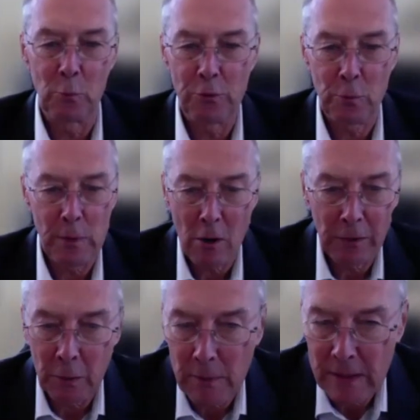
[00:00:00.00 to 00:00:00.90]
which we all
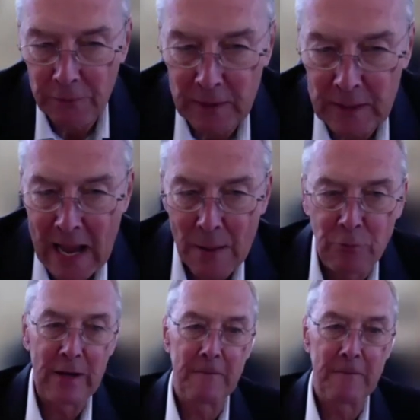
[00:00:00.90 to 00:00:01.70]
agree is in abject